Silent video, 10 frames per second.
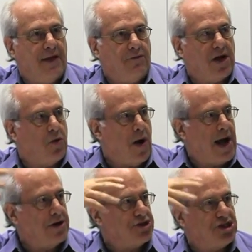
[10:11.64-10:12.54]
and they
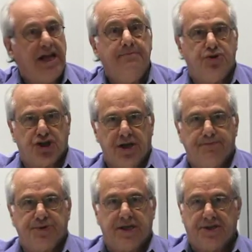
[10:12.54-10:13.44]
require
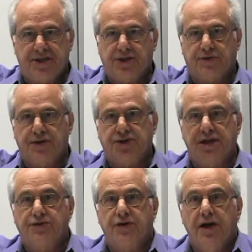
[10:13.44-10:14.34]
steamships, et cetera,
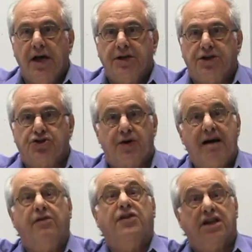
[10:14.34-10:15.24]
to
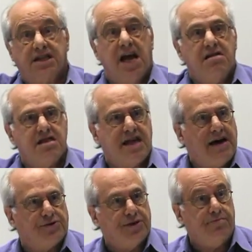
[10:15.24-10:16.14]
travel the
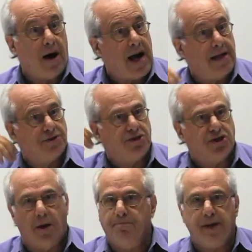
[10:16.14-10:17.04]
10,000 miles,
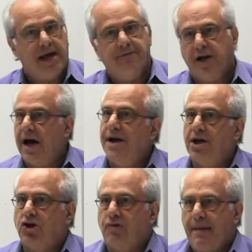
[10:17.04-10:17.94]
dumping every
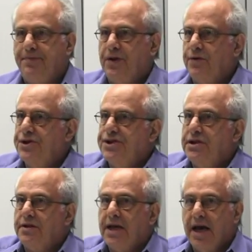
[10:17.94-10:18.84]
kind of crap there is
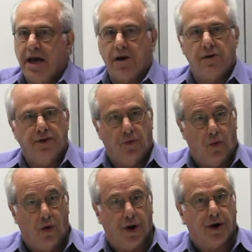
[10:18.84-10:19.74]
into the air and
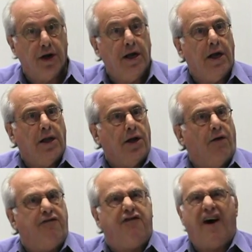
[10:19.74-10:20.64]
the water,
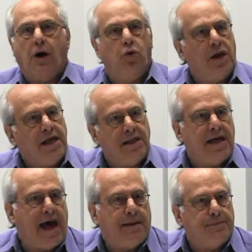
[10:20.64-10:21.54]
fouling
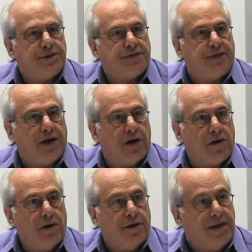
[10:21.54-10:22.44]
the
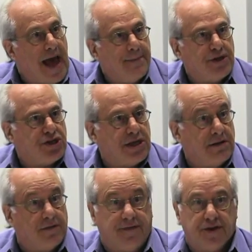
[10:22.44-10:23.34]
atmosphere,
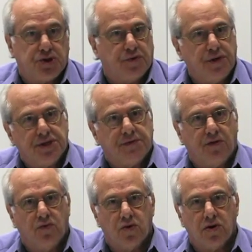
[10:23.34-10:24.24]
damaging the fisheries
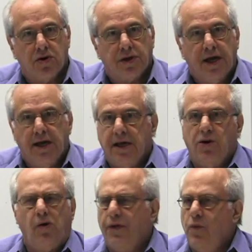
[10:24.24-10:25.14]
of the world
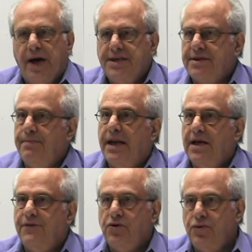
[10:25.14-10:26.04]
in all the ways that
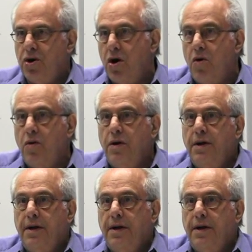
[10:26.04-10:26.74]
many of you know.